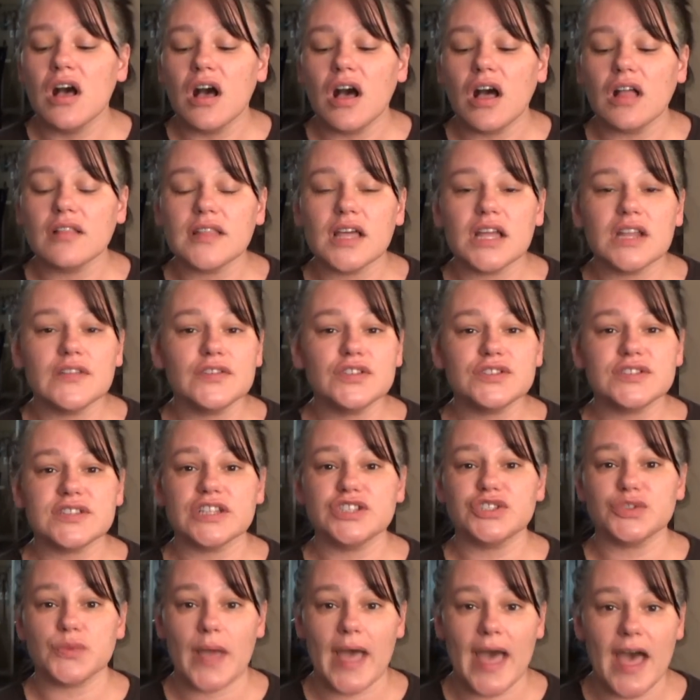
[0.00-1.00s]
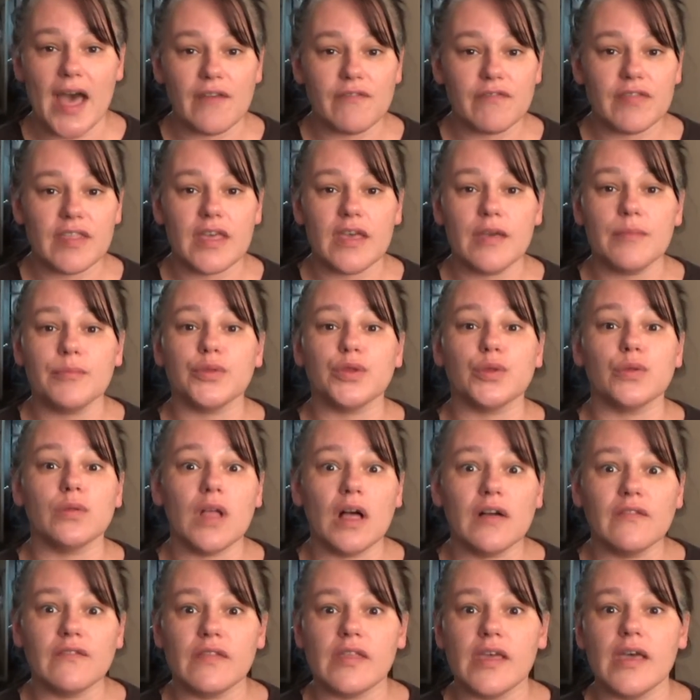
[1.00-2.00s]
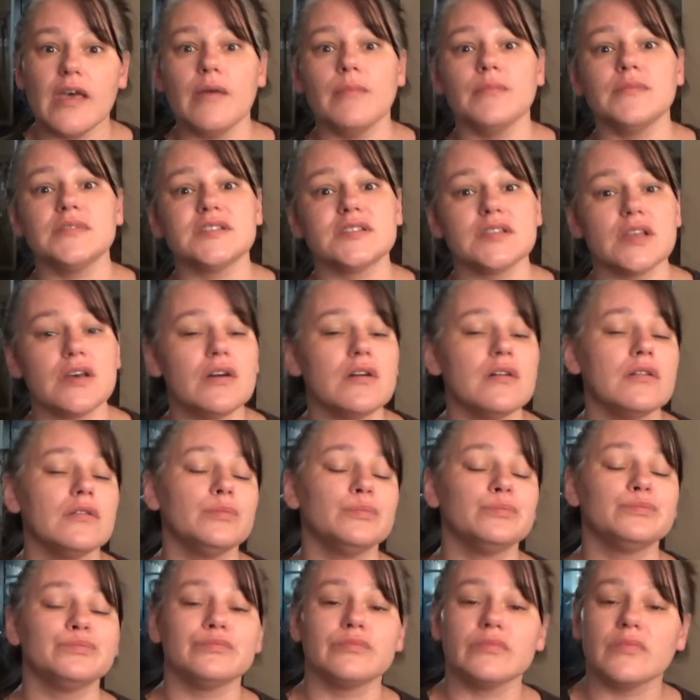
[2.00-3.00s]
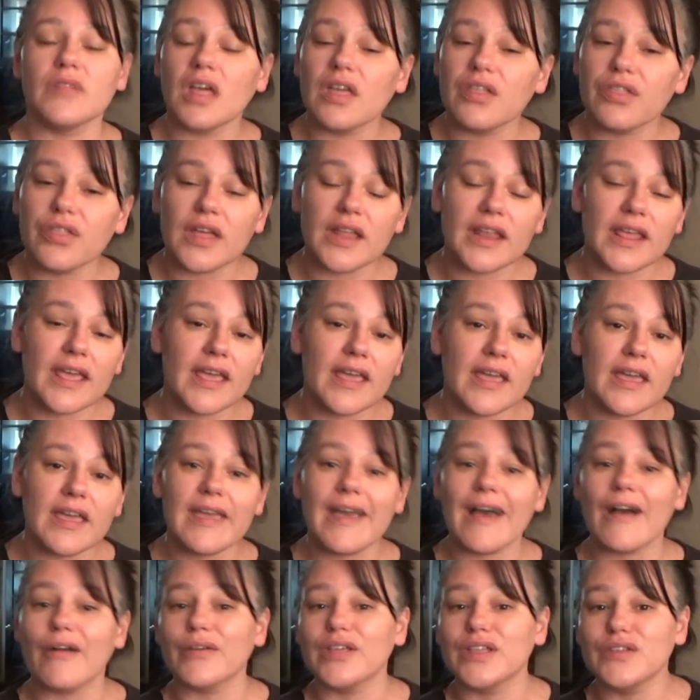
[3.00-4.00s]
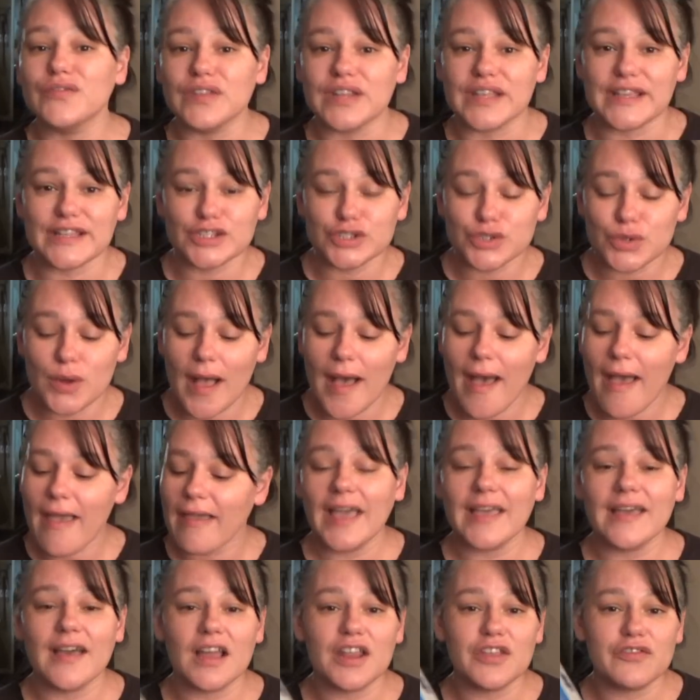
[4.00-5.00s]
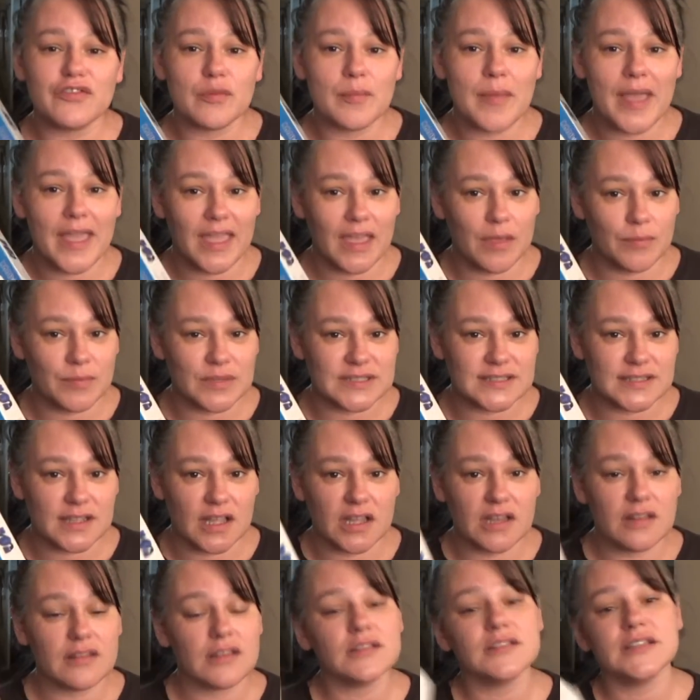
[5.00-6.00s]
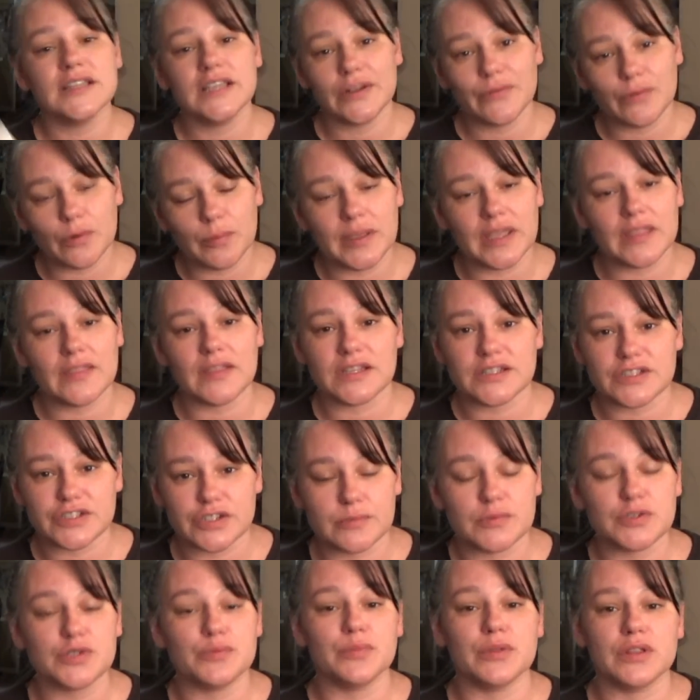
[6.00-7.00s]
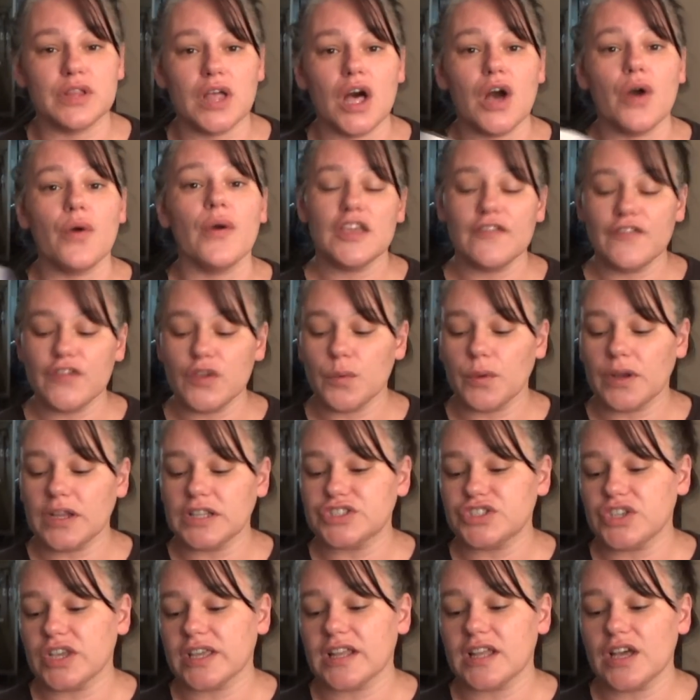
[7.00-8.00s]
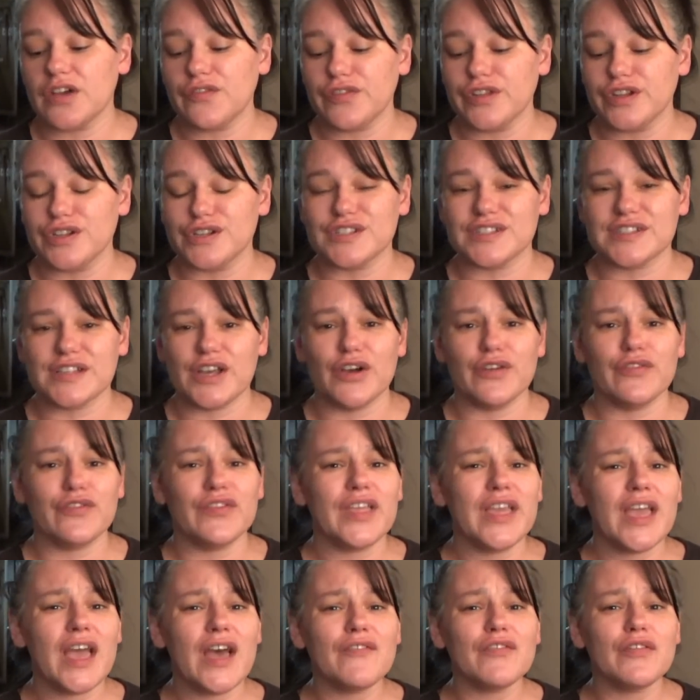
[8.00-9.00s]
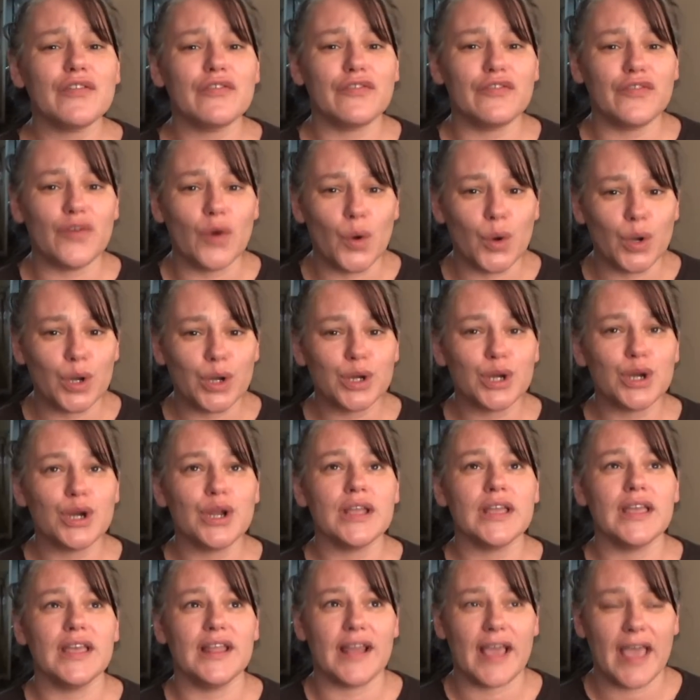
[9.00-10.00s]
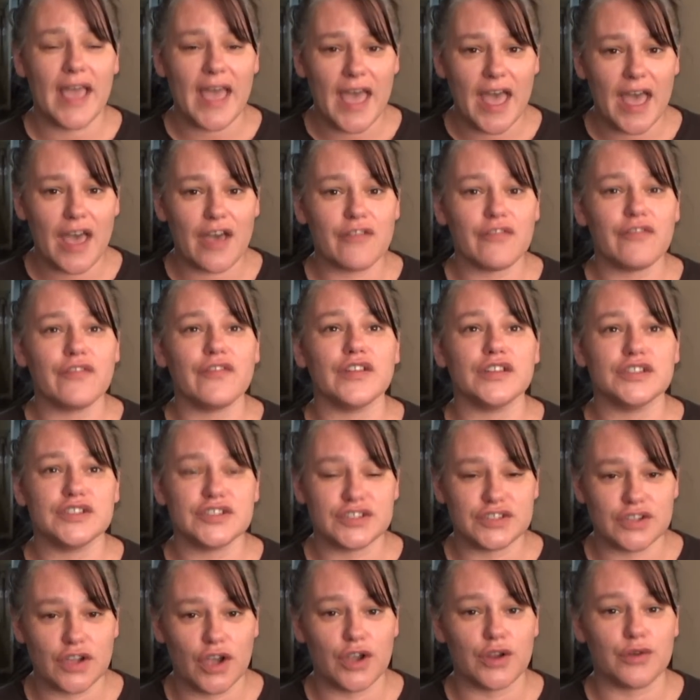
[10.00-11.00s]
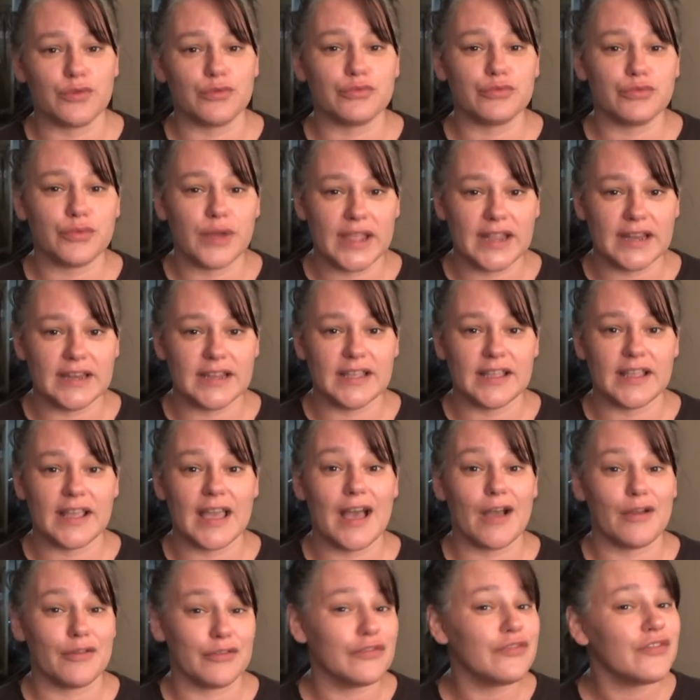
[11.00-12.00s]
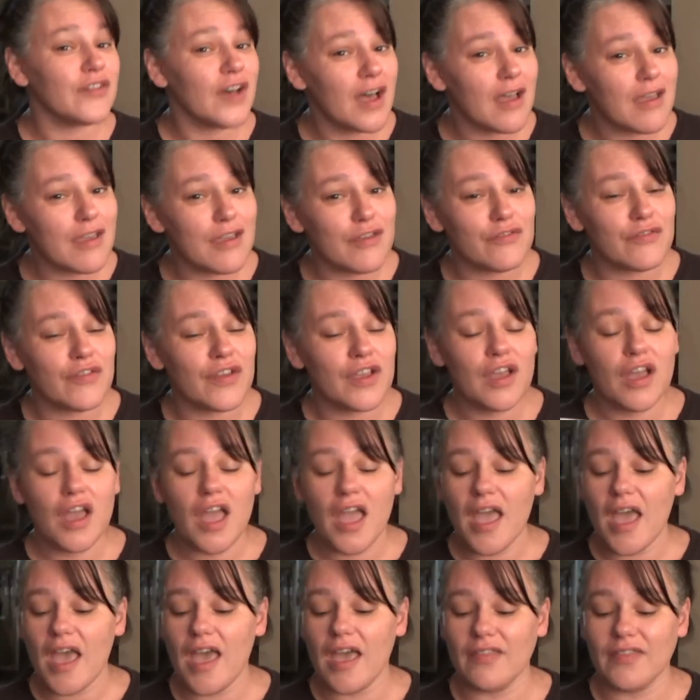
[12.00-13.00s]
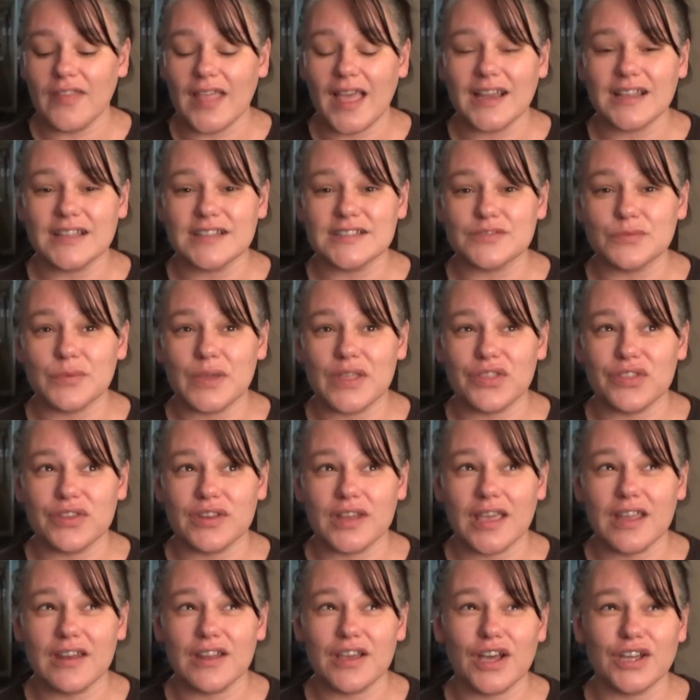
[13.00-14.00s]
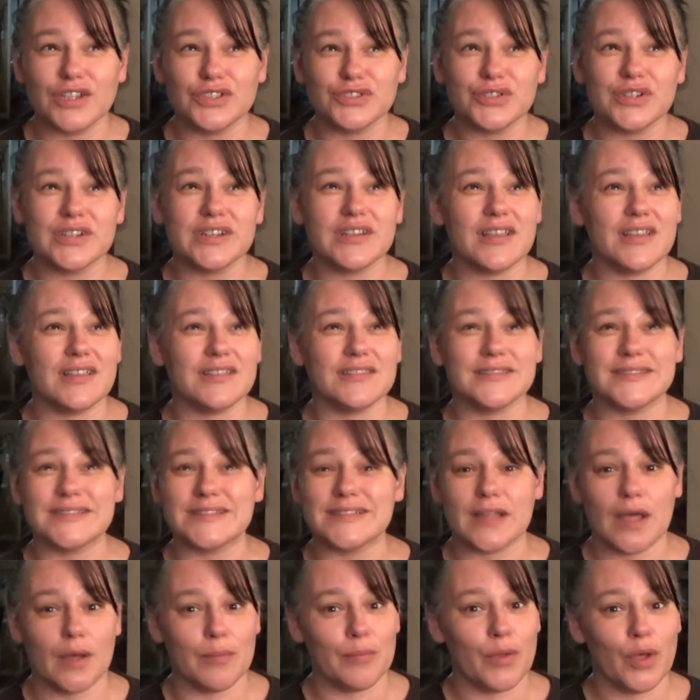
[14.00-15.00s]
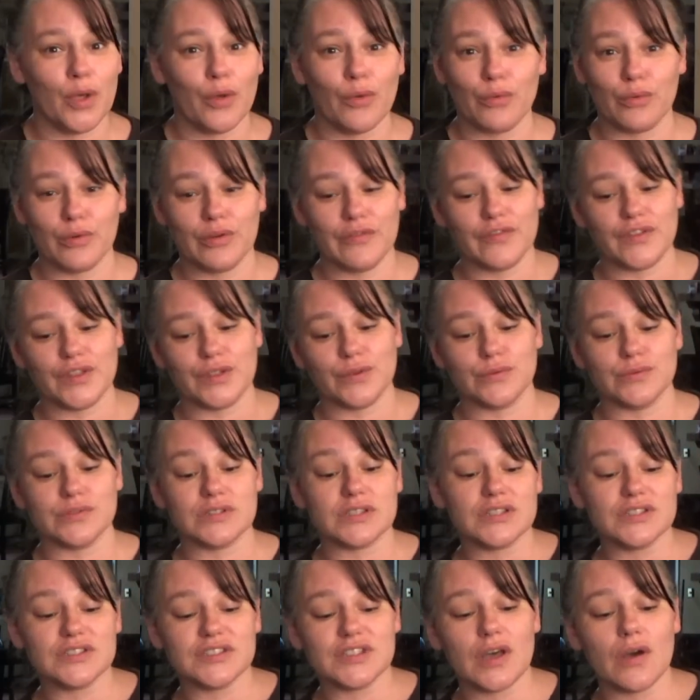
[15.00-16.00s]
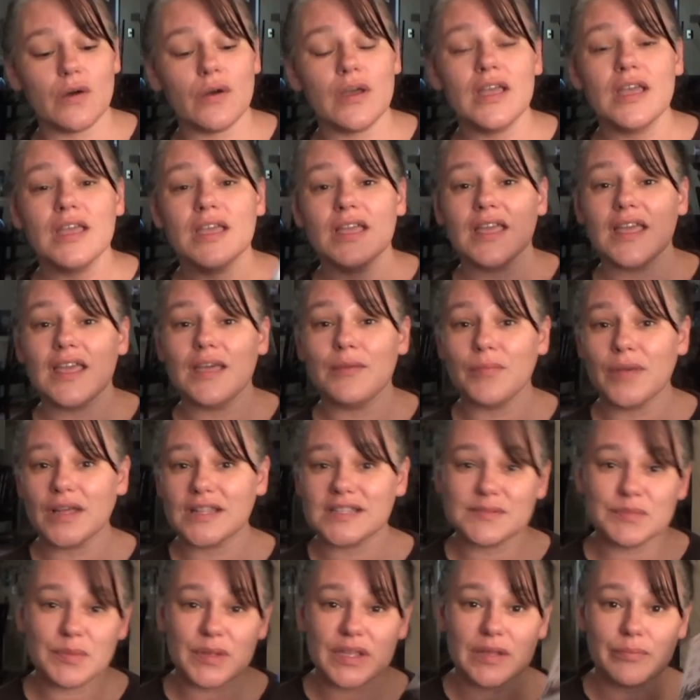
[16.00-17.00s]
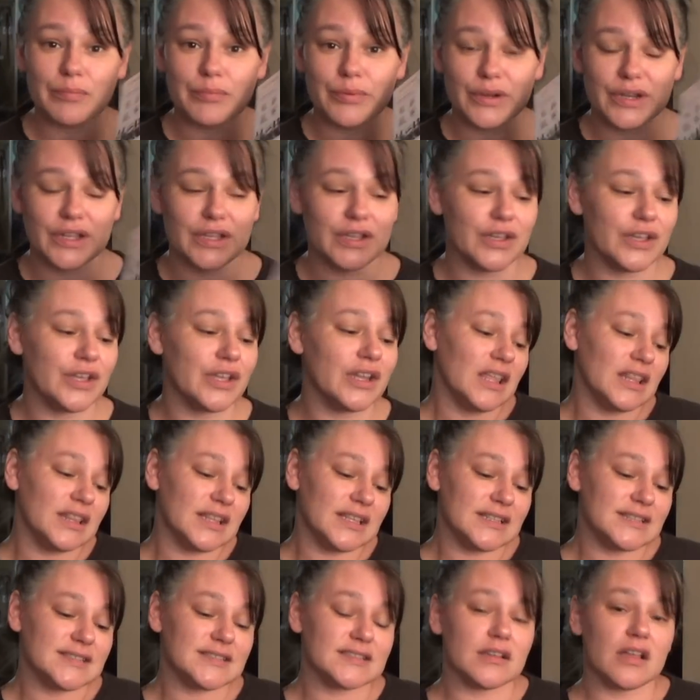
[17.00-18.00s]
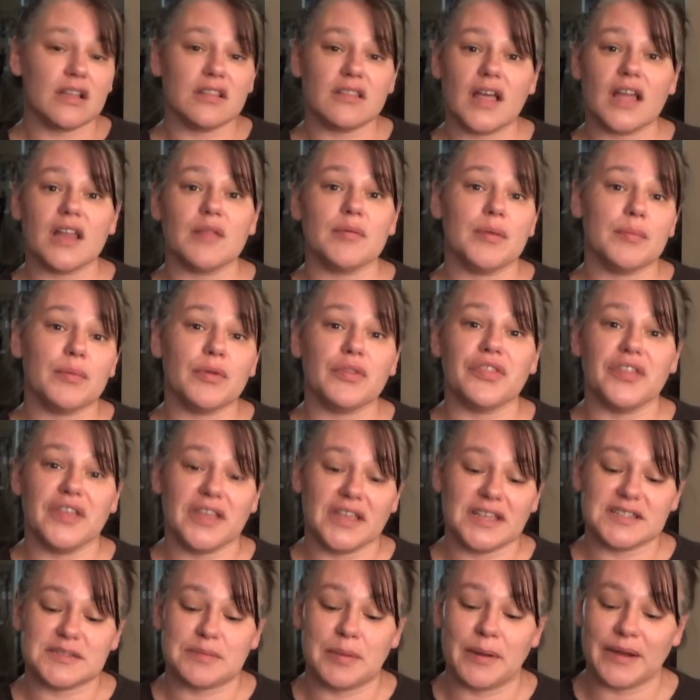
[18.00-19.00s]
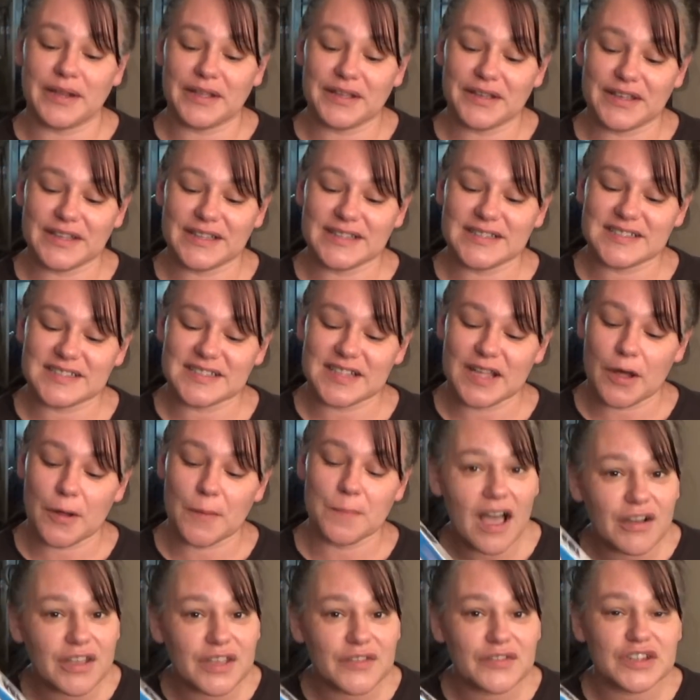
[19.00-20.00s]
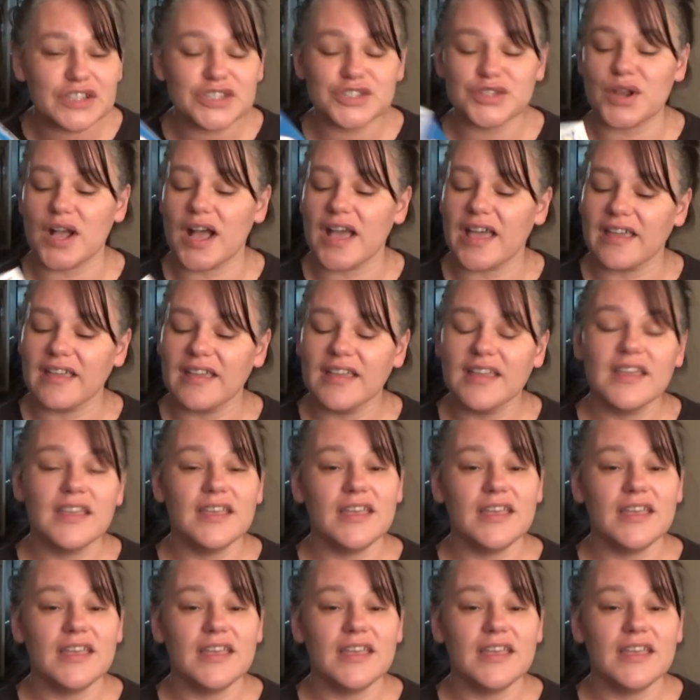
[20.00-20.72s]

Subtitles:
A lot of you said you have them, you love them, so I thought, hey, I'll give it a try. I got it from Amazon. The link will be in the description below if you want to check it out for yourself. They have a 4.5 star rating out of 5, and that is with 900 and some reviews. So it must be pretty good. At least a lot of people think it's pretty good, so I'll give it a try.